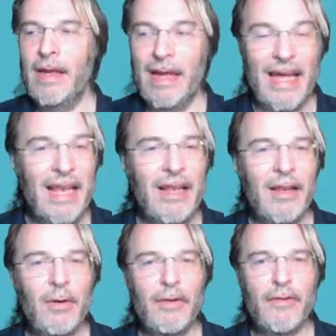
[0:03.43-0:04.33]

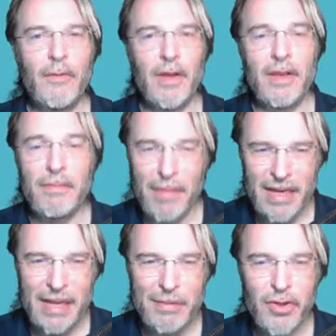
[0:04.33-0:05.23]
Hello everyone,
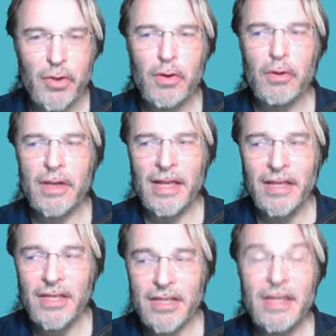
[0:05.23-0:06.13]
my name is Hugo
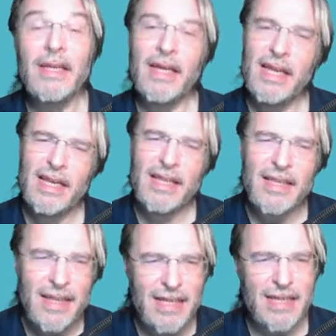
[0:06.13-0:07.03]
Kornelis and in
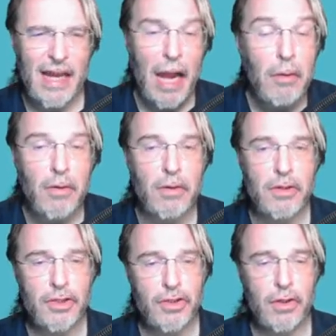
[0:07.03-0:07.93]
the next hour
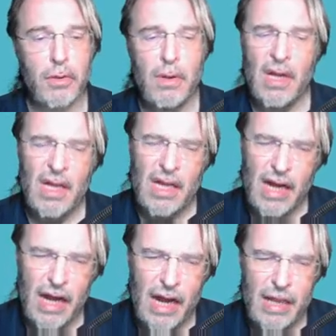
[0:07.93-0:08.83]
or so
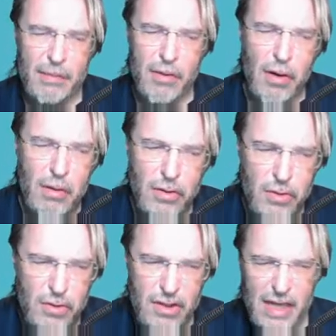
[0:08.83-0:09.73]
I am going
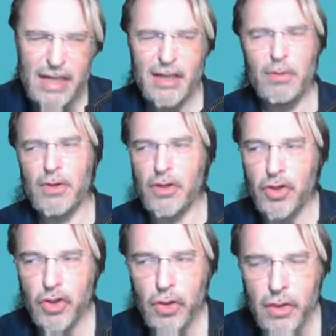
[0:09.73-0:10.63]
to take you on a
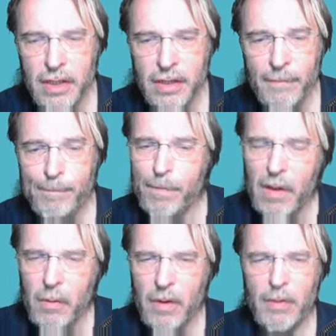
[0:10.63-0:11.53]
journey
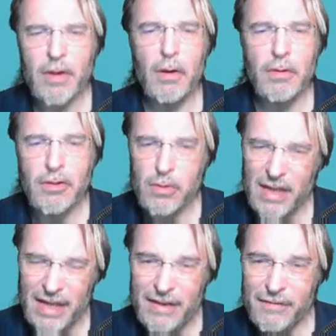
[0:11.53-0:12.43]
where we're going to
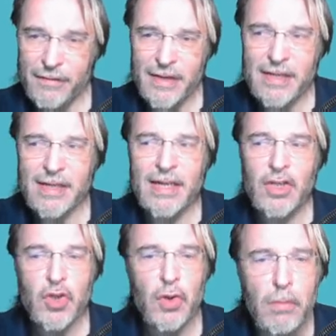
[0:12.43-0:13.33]

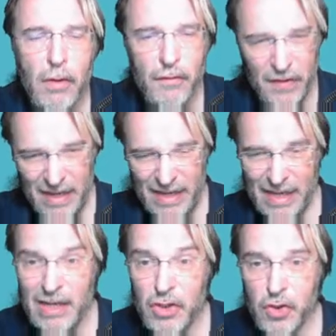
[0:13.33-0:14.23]
investigate some of the
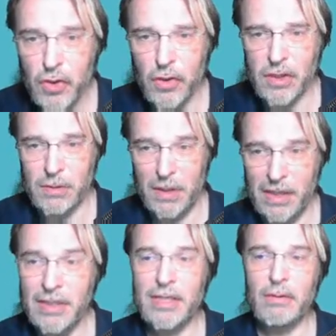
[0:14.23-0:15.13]
internals
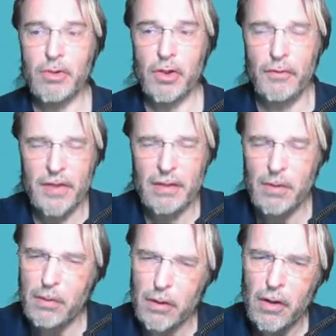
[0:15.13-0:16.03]
within SQL Server that
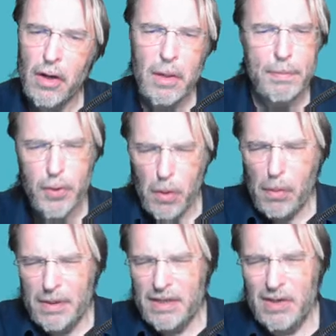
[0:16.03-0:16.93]
we were
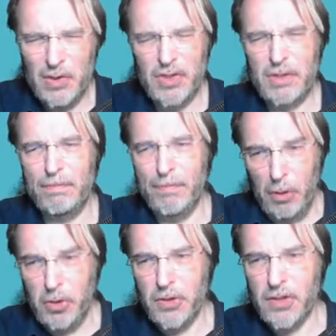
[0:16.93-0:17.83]
probably not
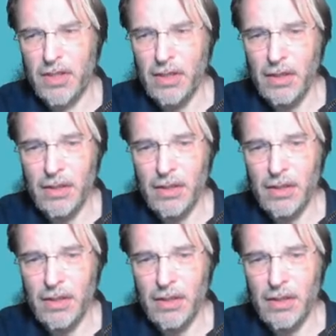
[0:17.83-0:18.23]
supposed to see